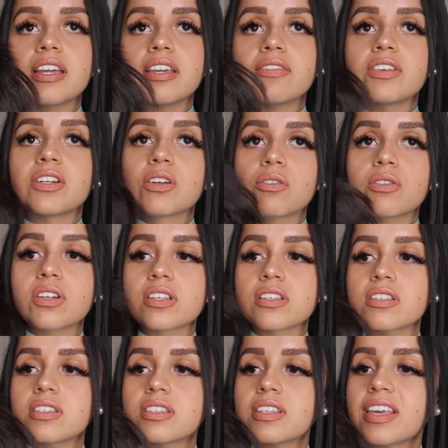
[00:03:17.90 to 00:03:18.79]
even
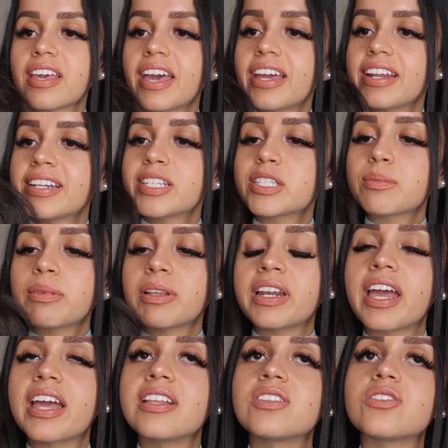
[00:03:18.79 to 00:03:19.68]
notice any split
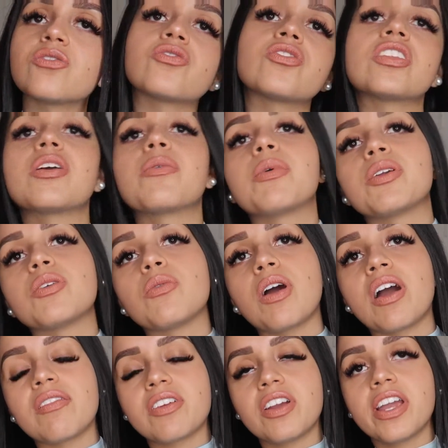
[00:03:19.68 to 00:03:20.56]
ends. Usually when you
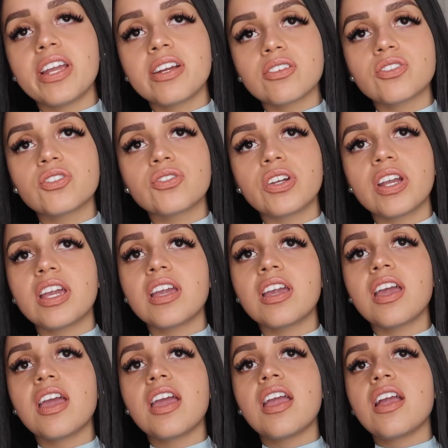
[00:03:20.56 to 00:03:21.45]
have your hair
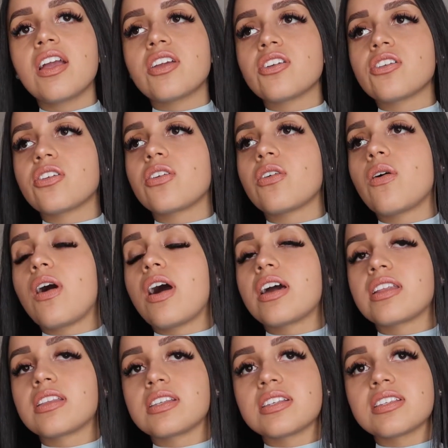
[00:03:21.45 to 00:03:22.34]
straight, you go
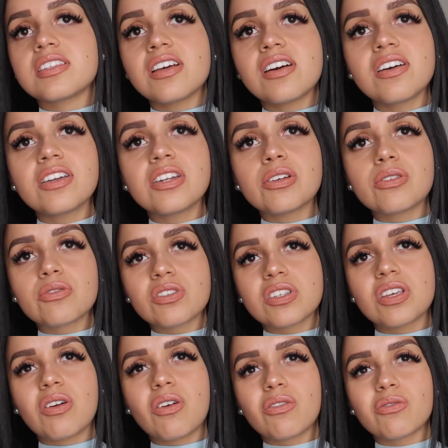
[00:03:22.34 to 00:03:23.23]
out in the sun, you'll
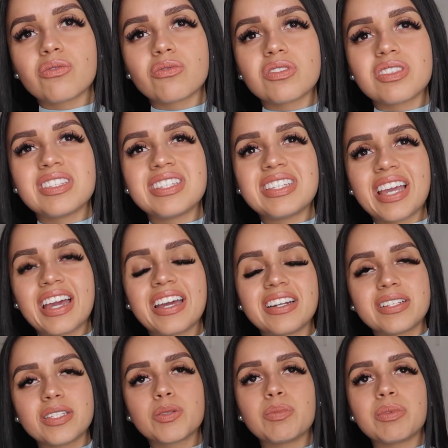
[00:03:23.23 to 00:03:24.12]
see all those
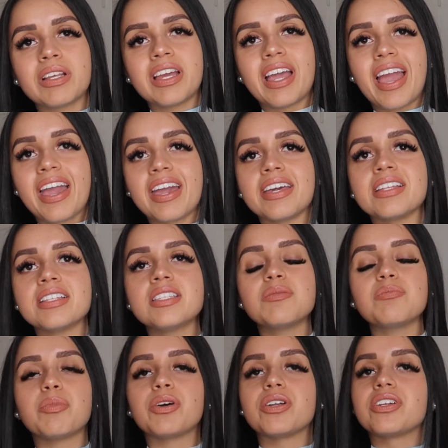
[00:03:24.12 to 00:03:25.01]
dead split ends,
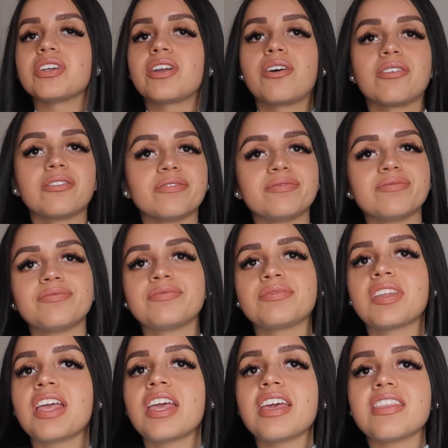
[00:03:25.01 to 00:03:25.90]
but no,
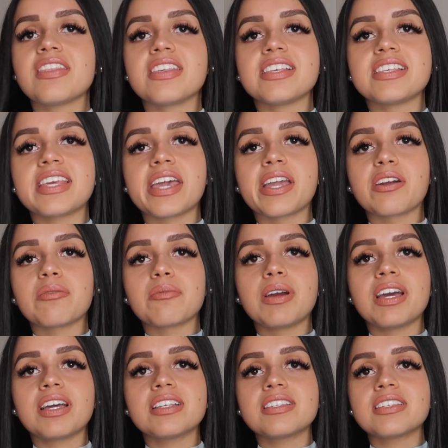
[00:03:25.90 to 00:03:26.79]
this hair
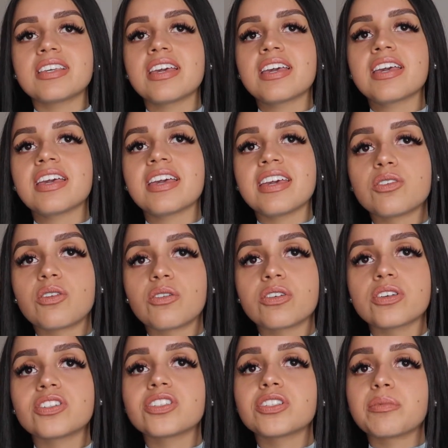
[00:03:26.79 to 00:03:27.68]
mask
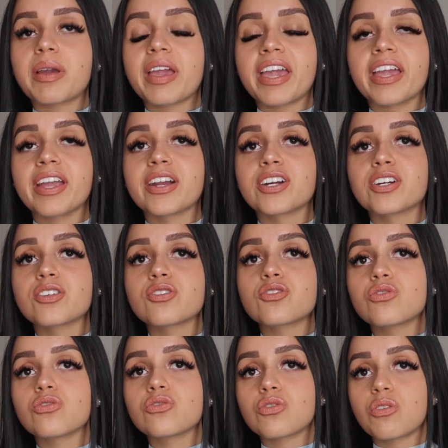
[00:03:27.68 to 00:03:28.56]
nourished my hair
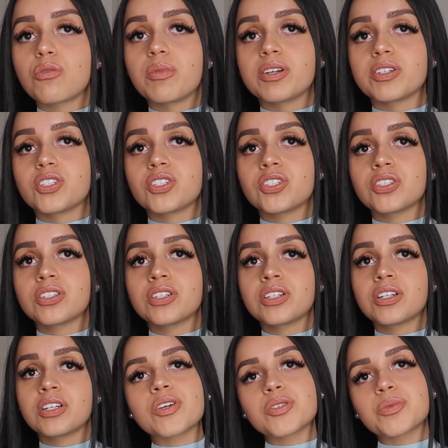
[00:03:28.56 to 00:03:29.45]
so much.
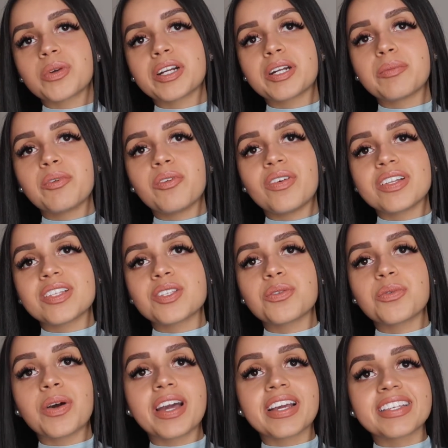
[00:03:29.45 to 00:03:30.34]
Of course, we're gonna move on
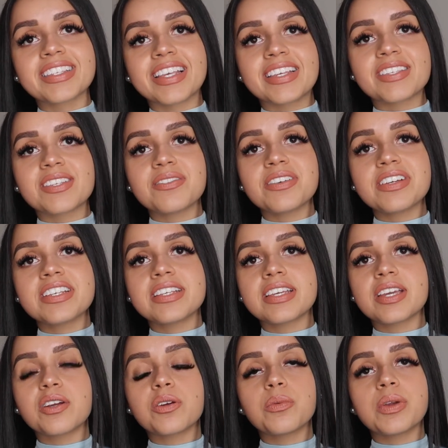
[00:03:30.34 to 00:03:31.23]
to accessories.
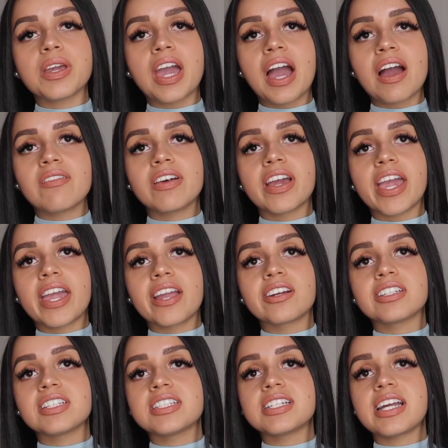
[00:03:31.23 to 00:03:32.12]
Here we have a
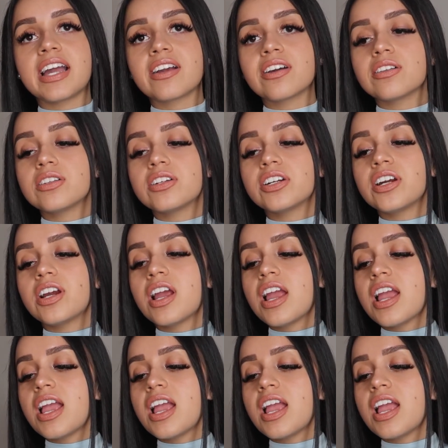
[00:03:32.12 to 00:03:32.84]
hair detangler,